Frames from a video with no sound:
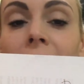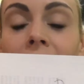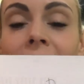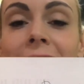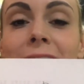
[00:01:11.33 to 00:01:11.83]

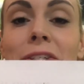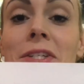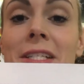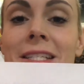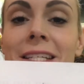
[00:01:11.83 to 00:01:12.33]
here, as you
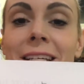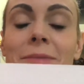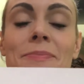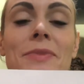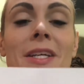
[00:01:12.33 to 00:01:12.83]
can
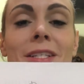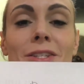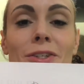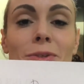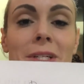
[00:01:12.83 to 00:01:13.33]
see,
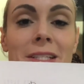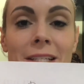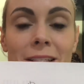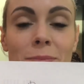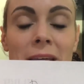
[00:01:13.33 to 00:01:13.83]
to
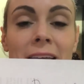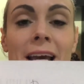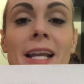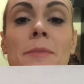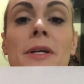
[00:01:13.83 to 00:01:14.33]
assist me.
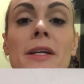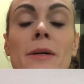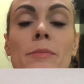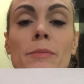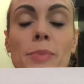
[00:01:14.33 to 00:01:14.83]
And I'm
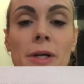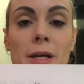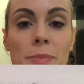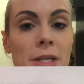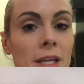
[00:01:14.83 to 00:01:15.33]
gonna put
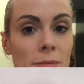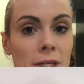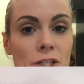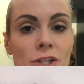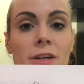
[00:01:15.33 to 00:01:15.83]
up an
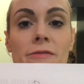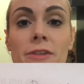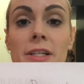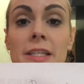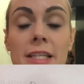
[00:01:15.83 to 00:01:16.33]
image of
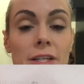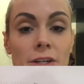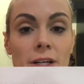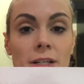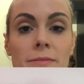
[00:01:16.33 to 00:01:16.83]
a
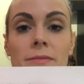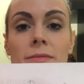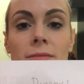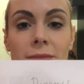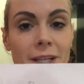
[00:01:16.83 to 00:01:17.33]
neater
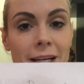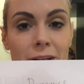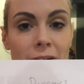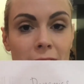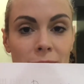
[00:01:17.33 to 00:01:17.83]

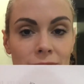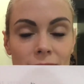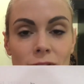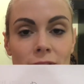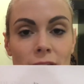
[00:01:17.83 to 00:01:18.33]
diagram
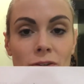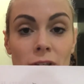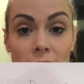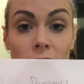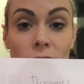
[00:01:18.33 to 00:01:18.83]
so that you
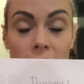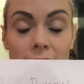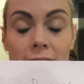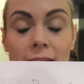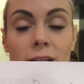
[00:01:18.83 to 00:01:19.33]
can look at
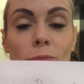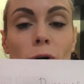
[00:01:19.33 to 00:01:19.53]
that in a